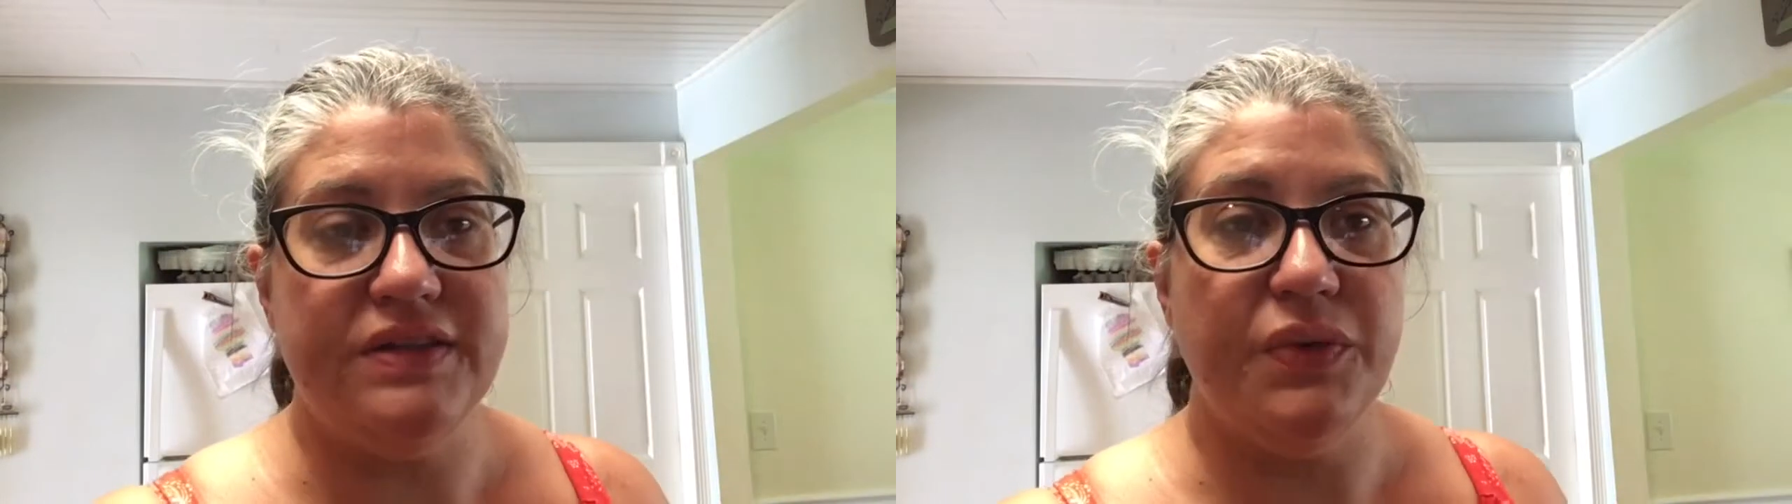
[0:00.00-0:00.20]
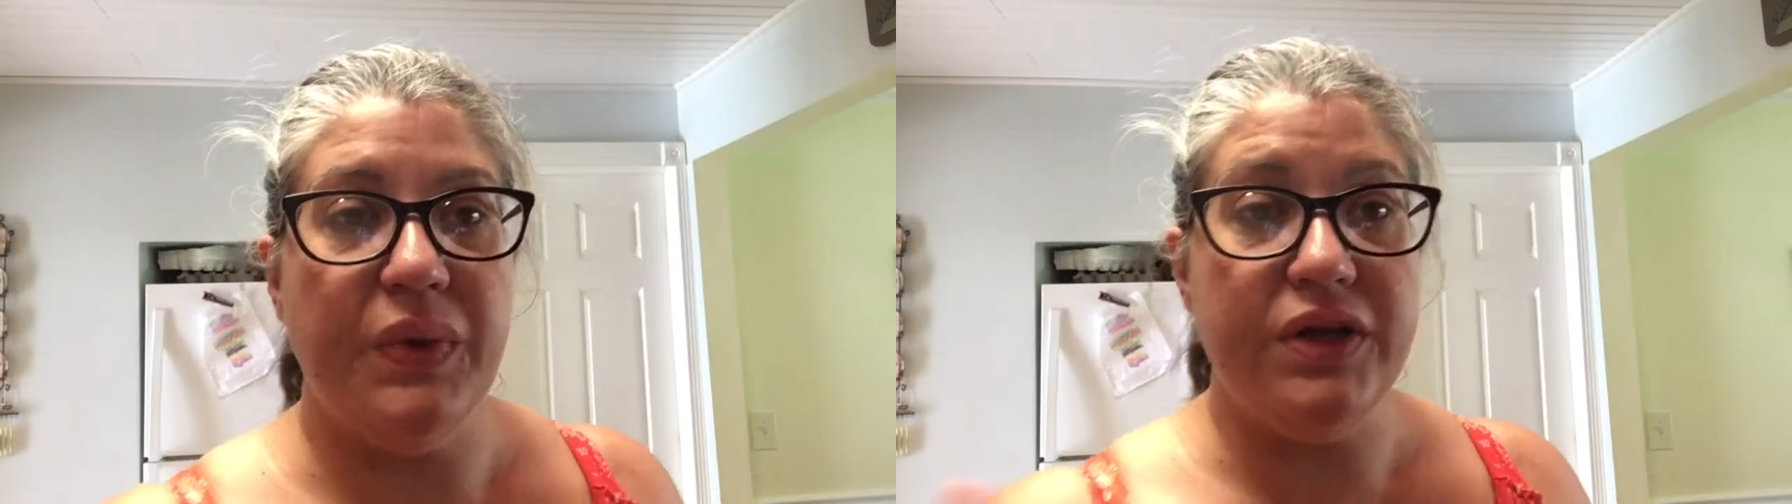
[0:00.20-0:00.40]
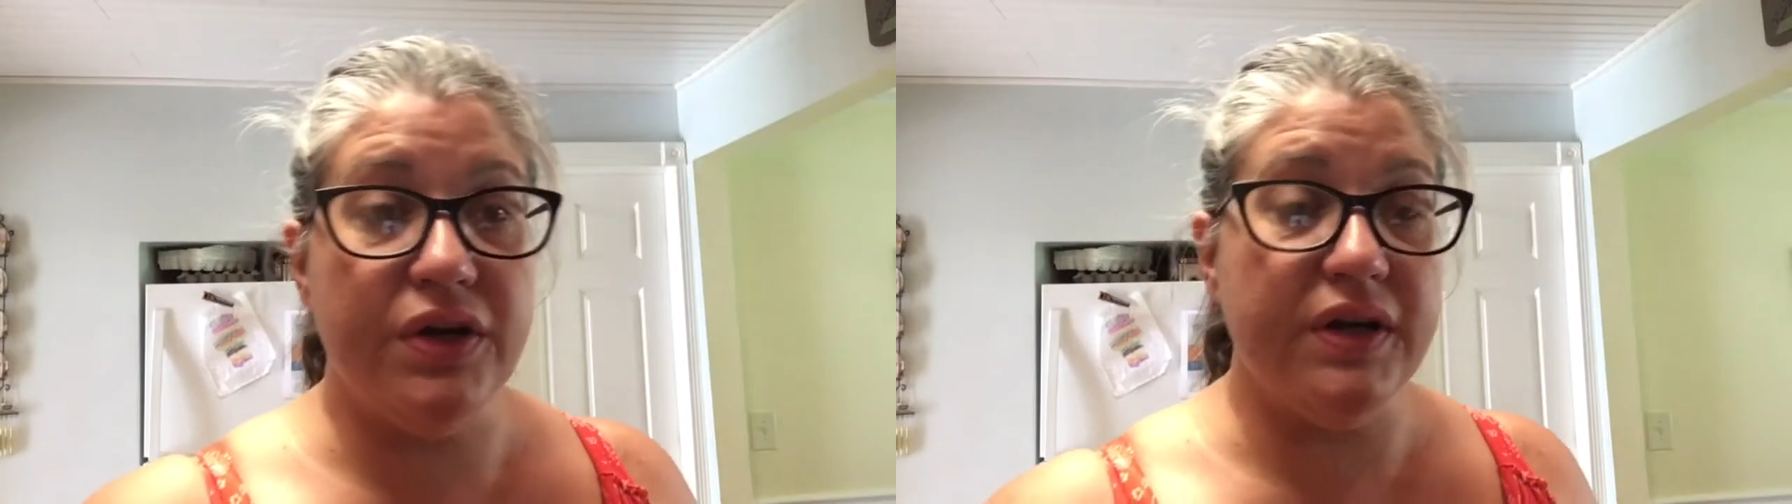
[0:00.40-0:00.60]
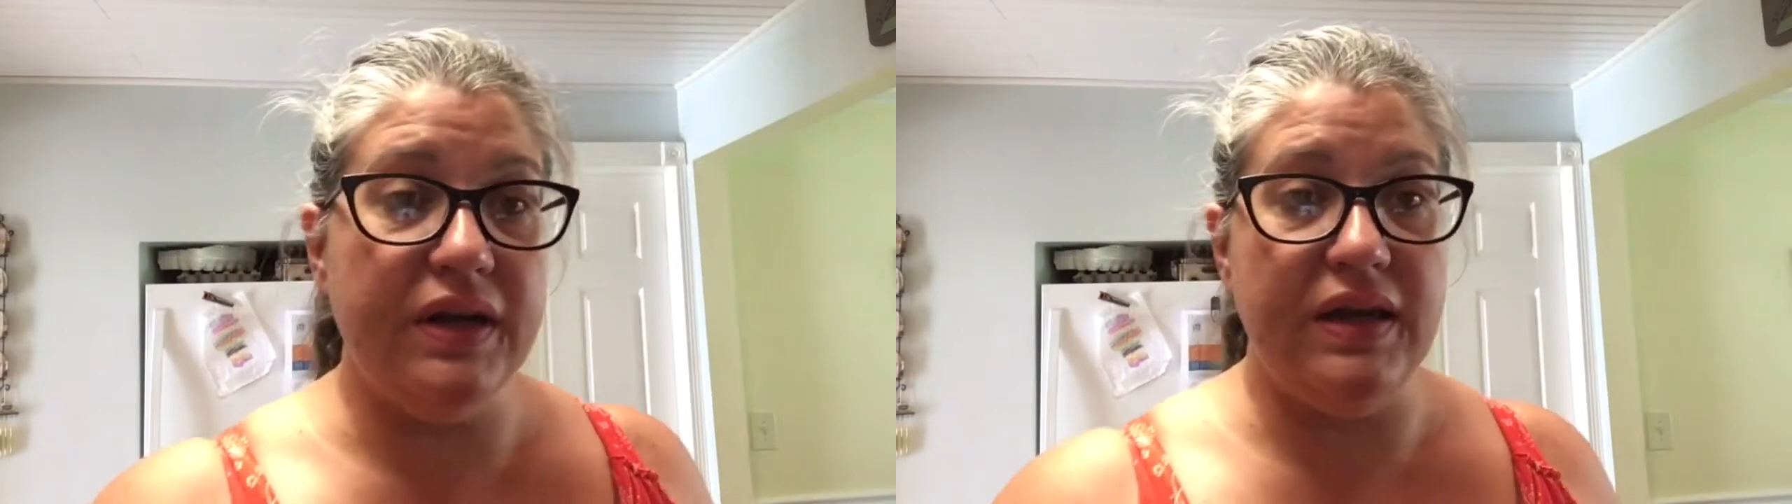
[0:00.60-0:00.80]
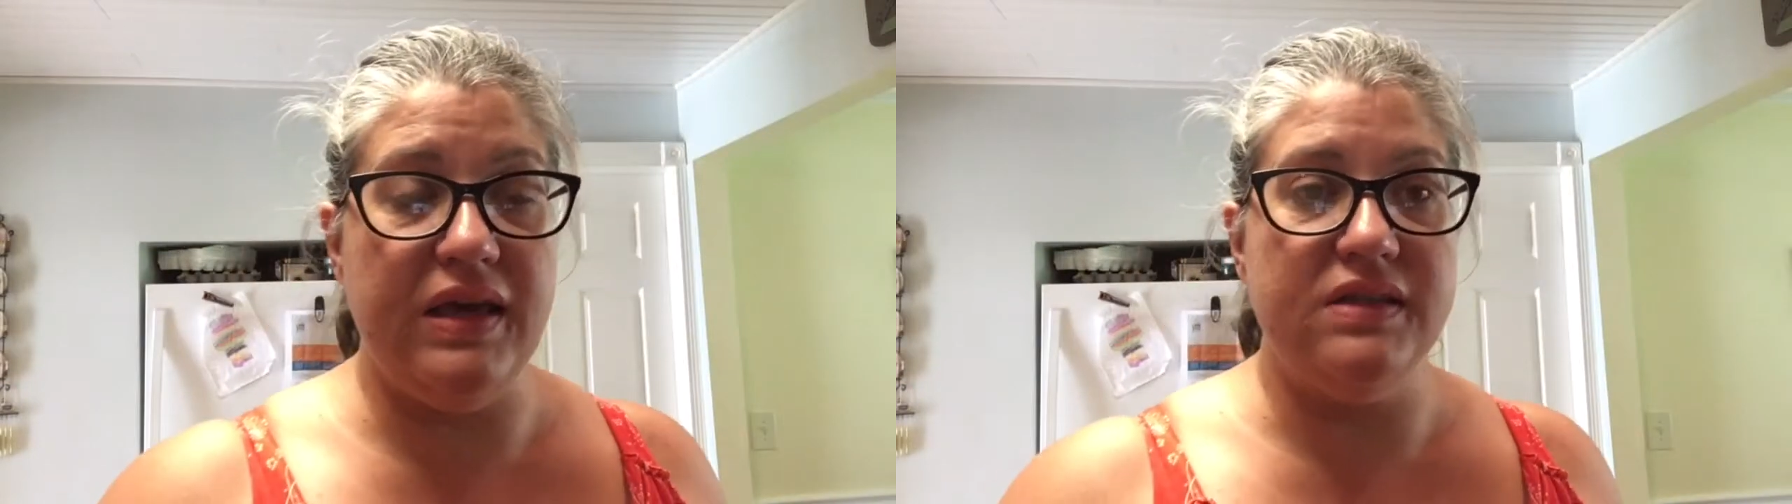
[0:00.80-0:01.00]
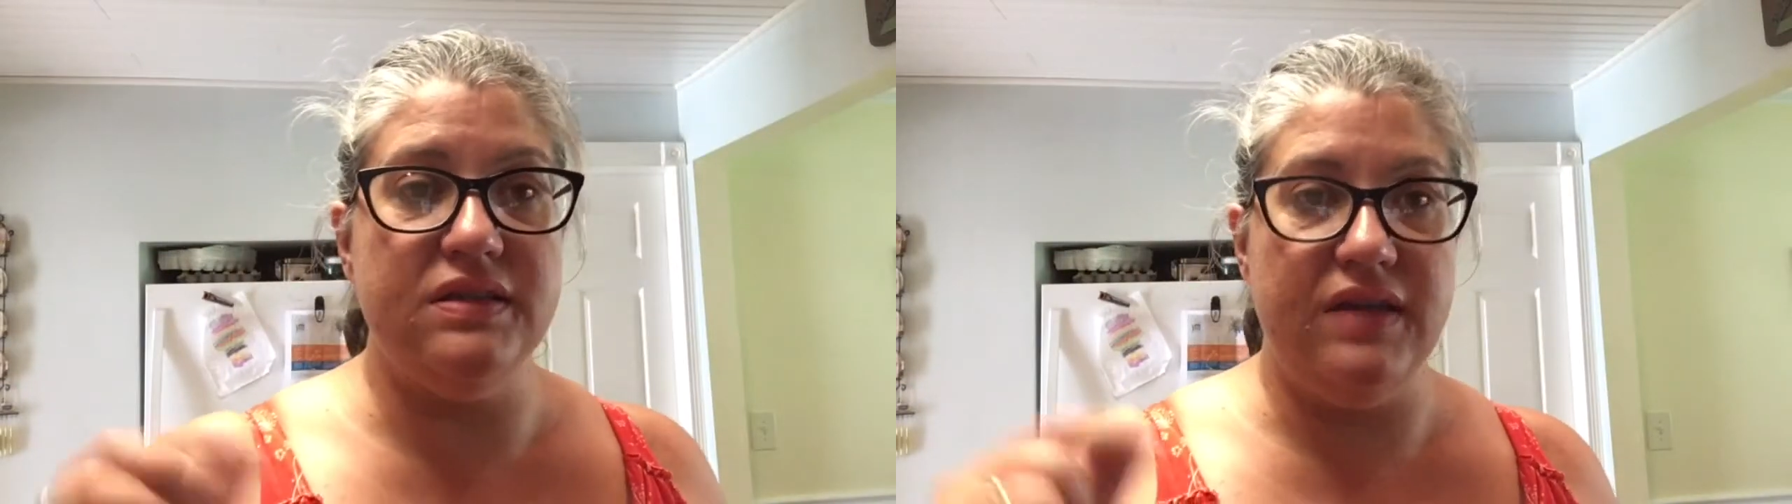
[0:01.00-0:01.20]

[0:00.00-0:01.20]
right, so what you're going to need to